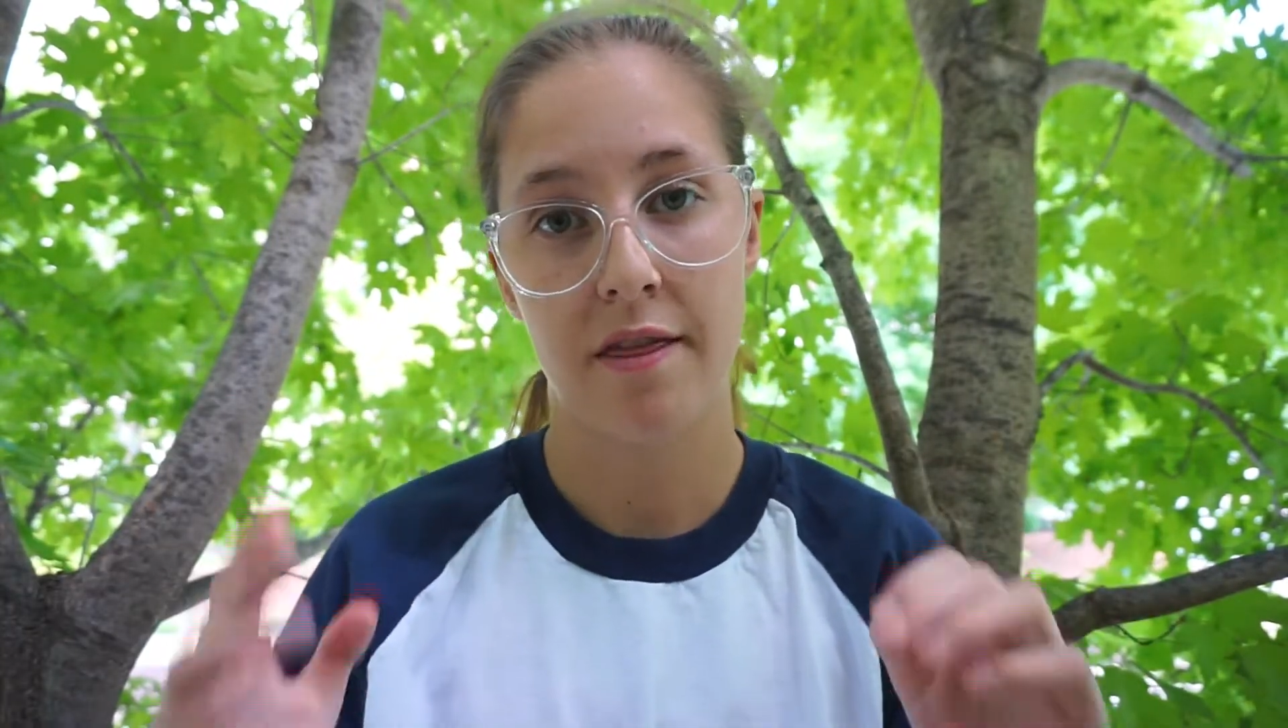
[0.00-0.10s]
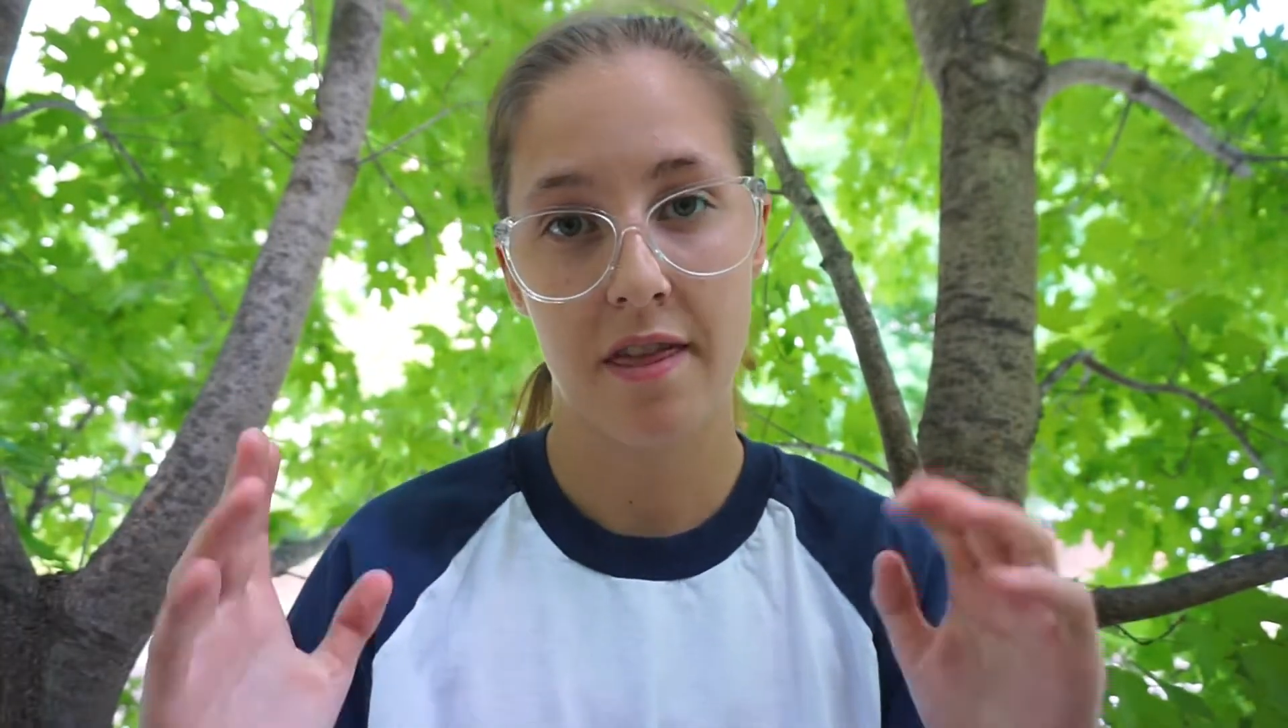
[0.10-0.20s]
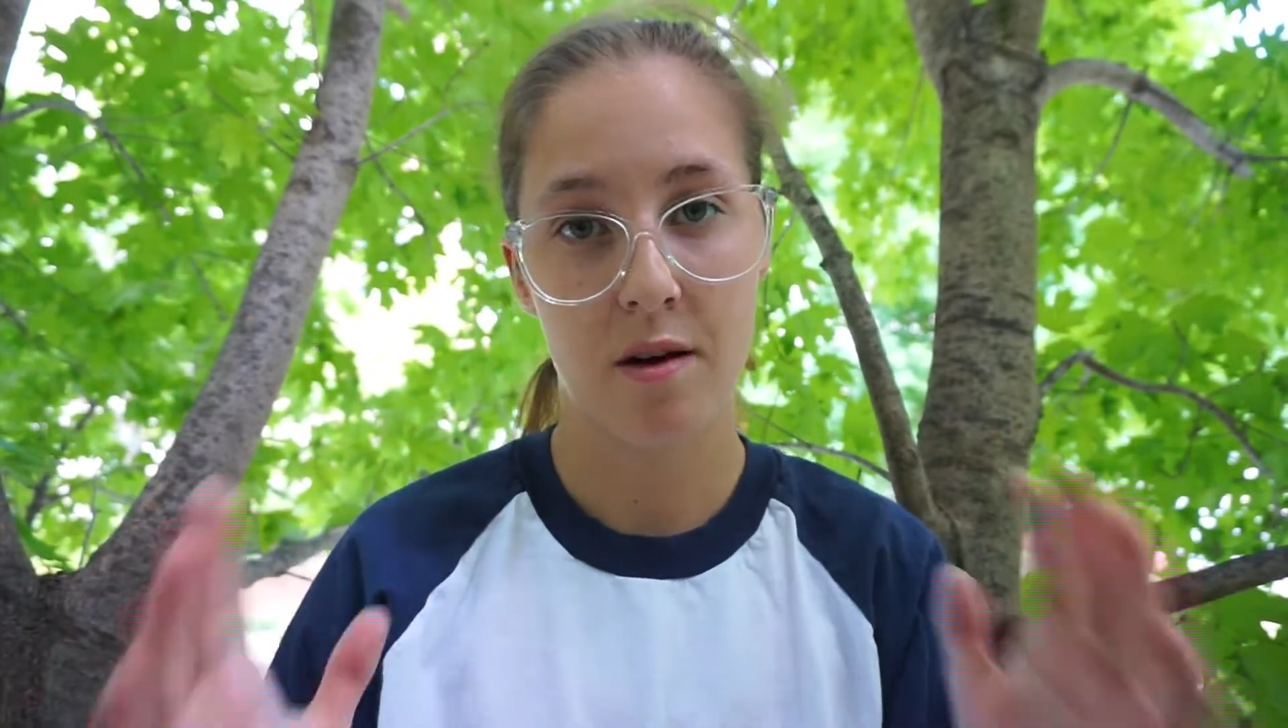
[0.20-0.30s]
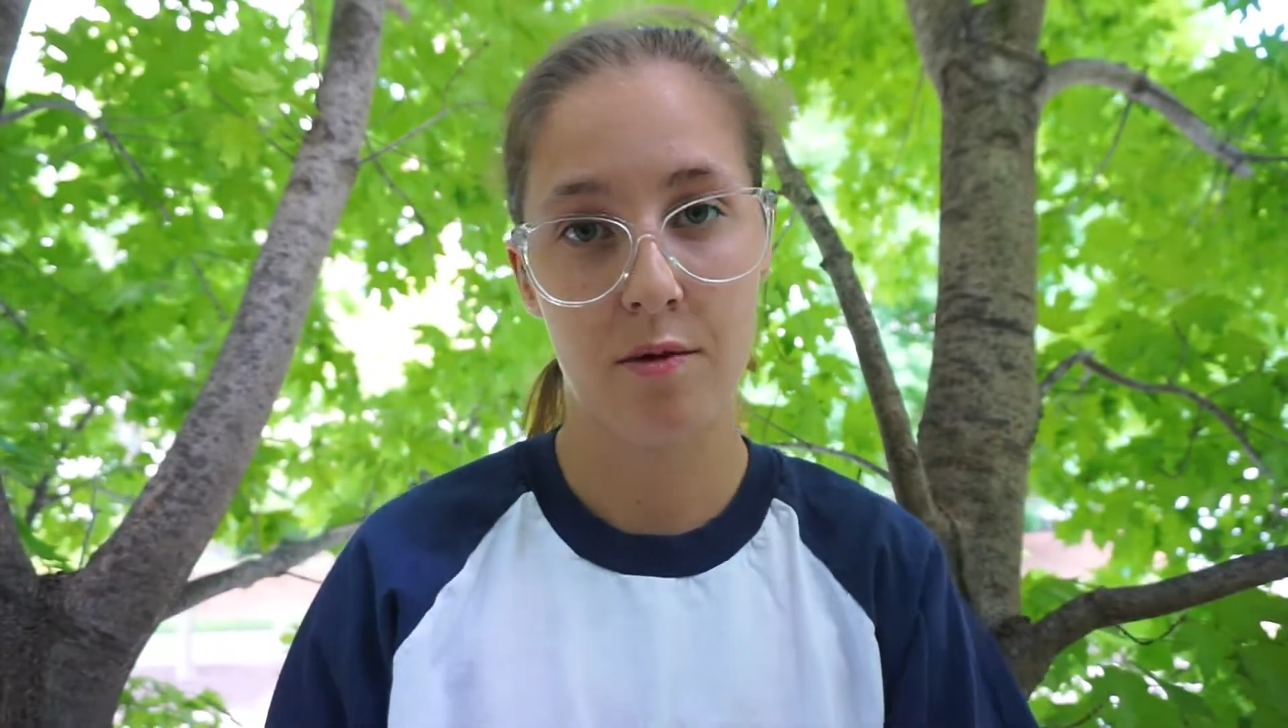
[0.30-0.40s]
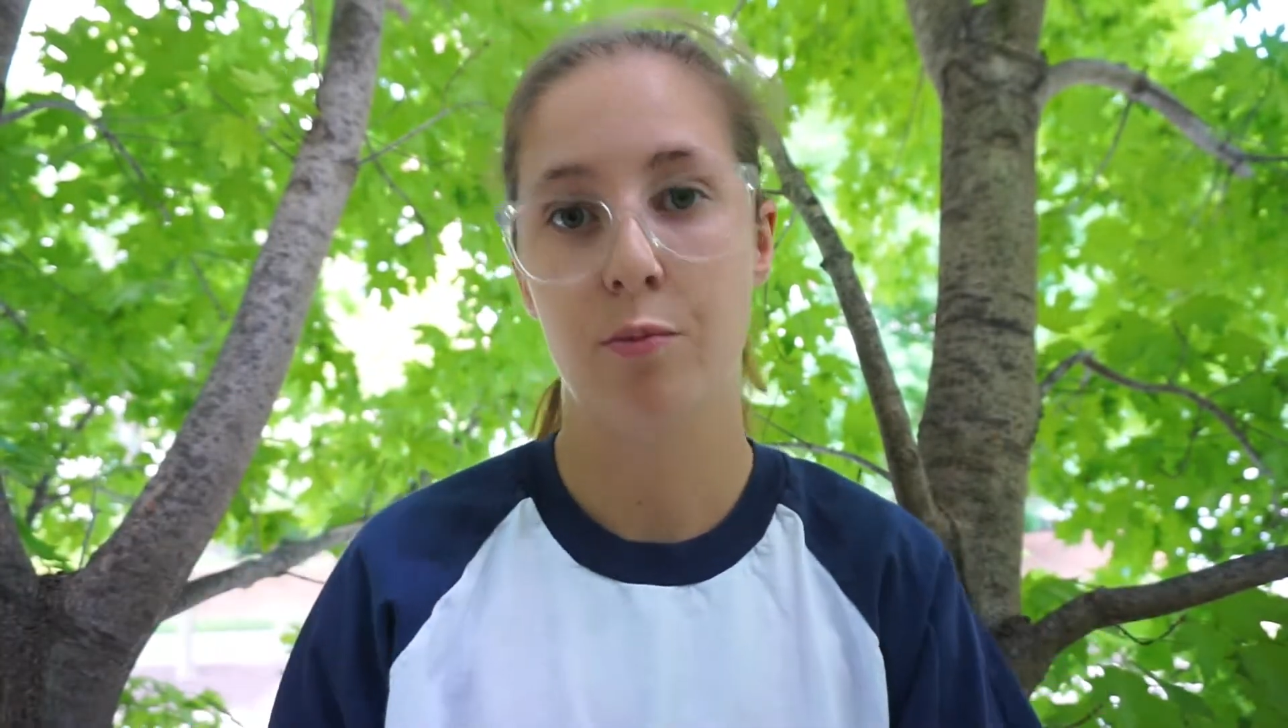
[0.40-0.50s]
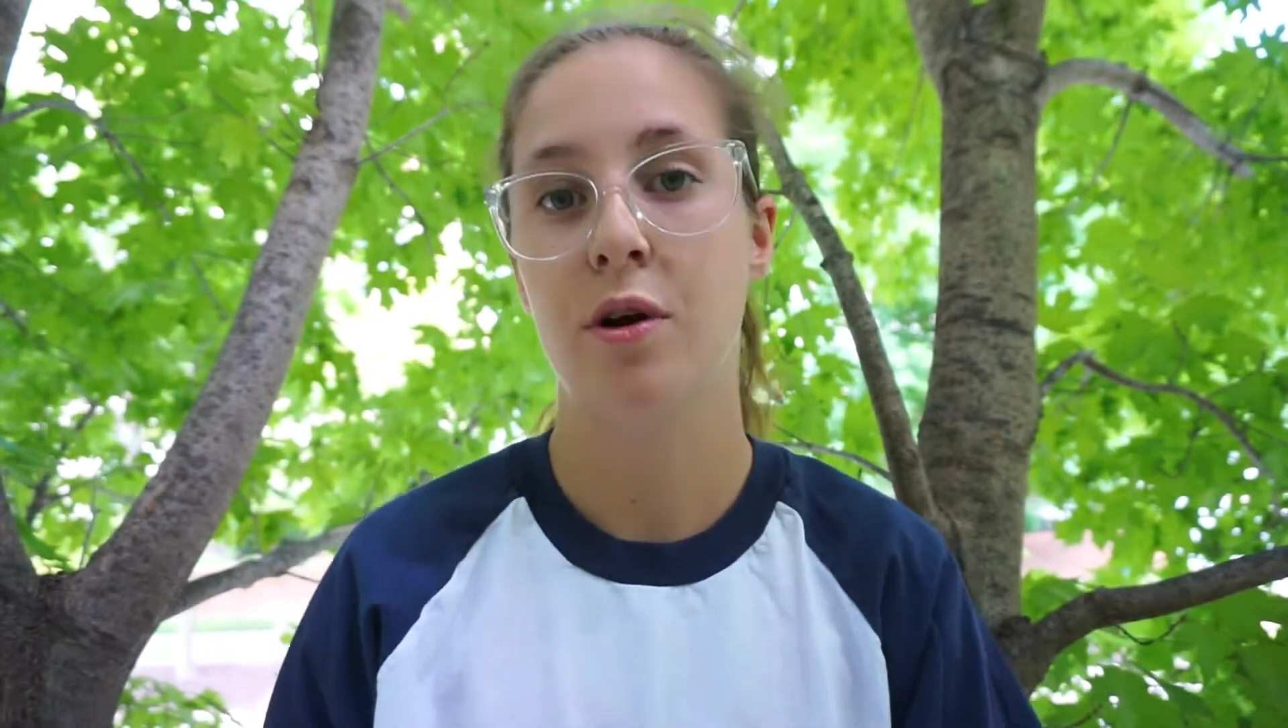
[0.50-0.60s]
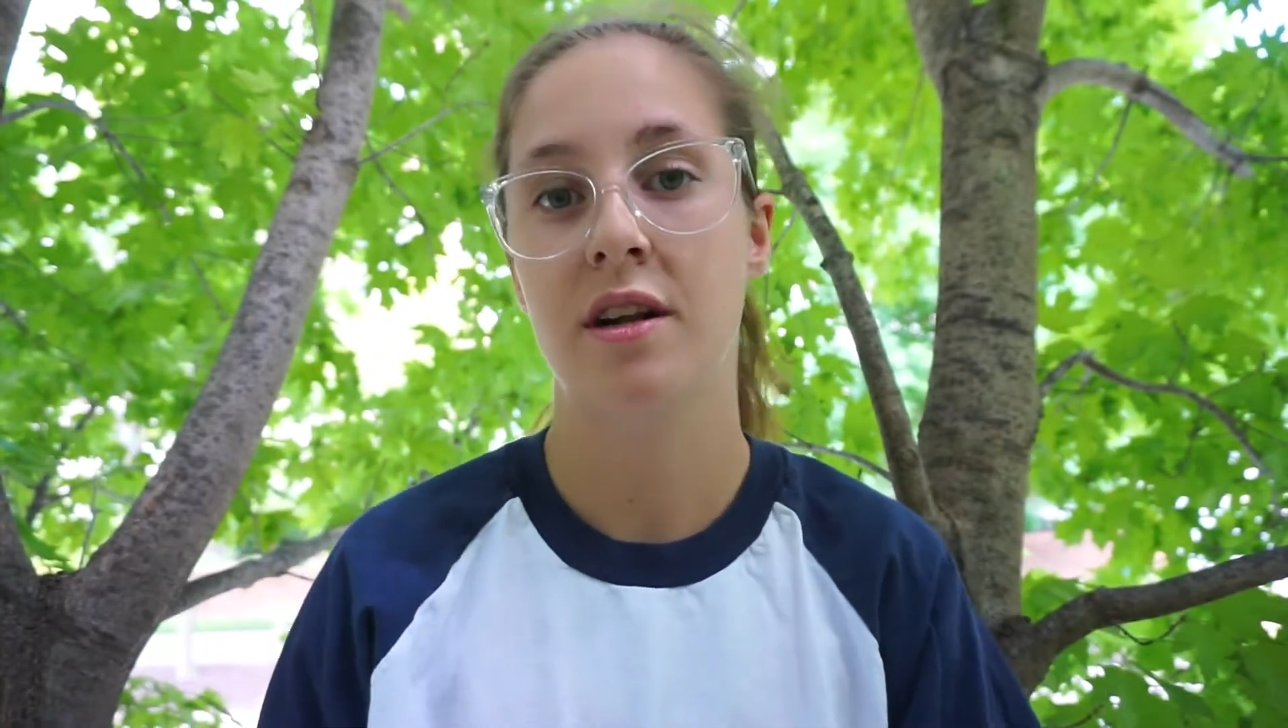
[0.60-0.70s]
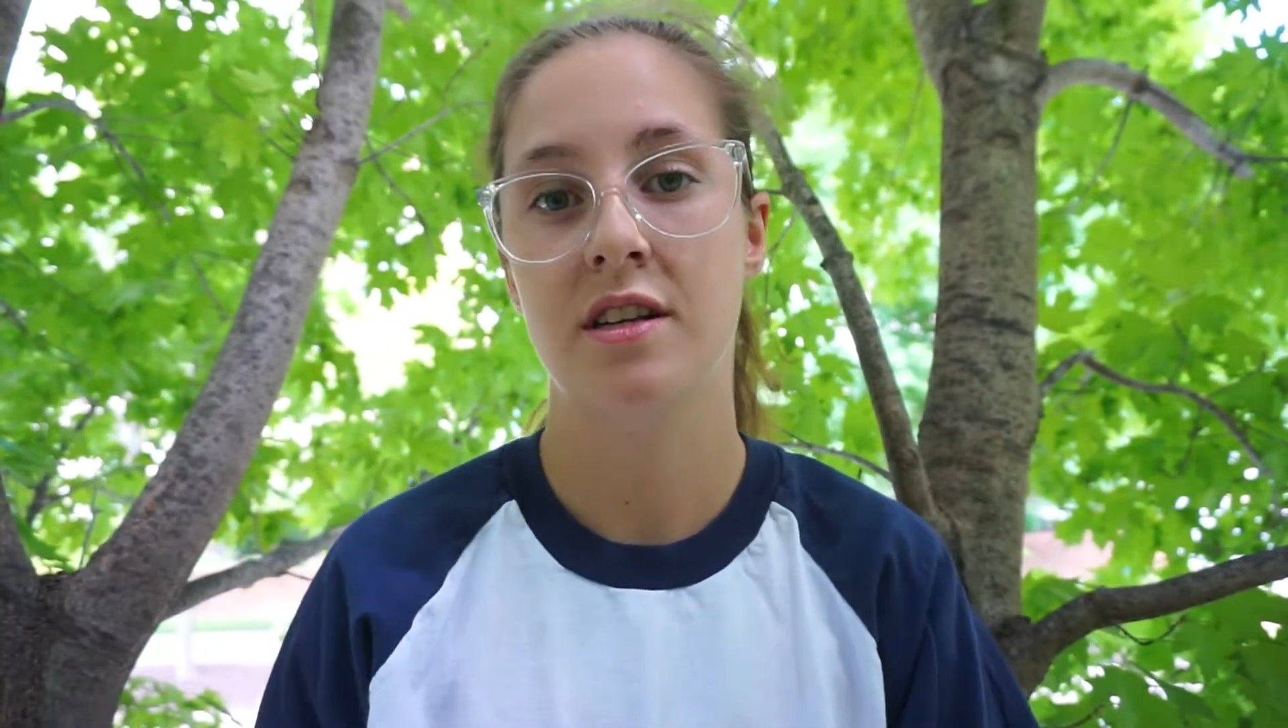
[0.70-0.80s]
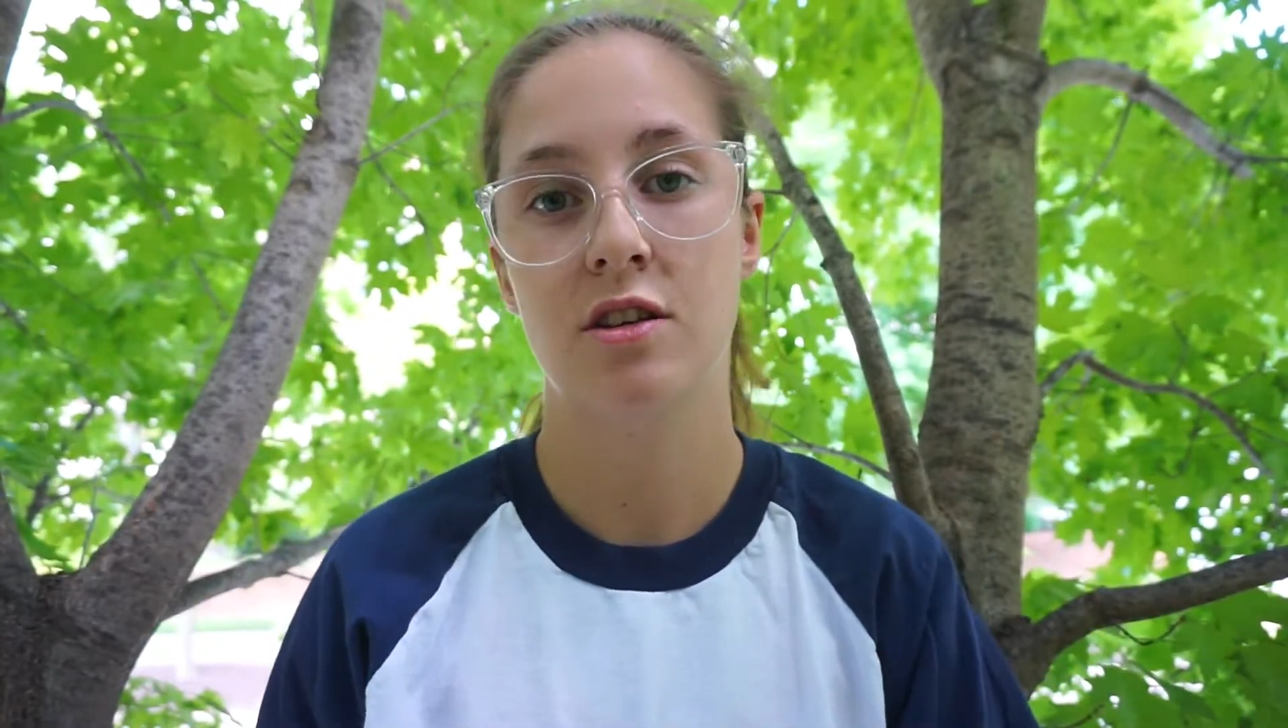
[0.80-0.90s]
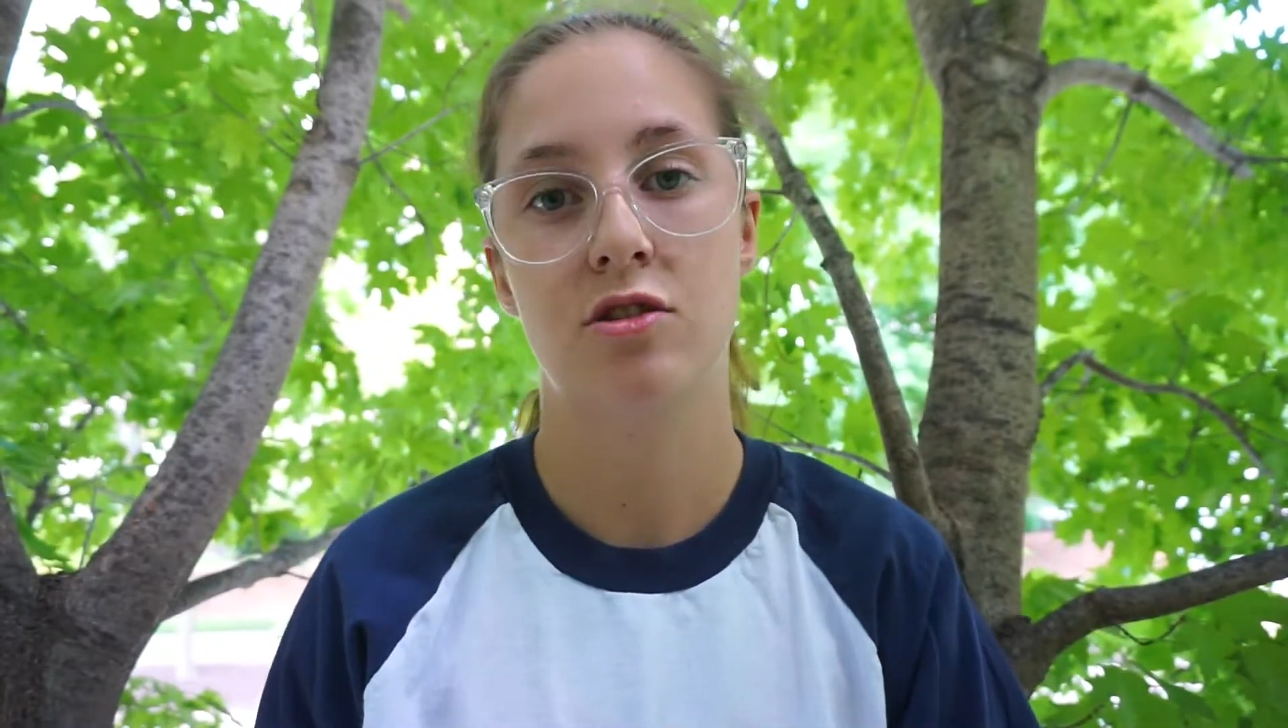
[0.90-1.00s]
that we've put into the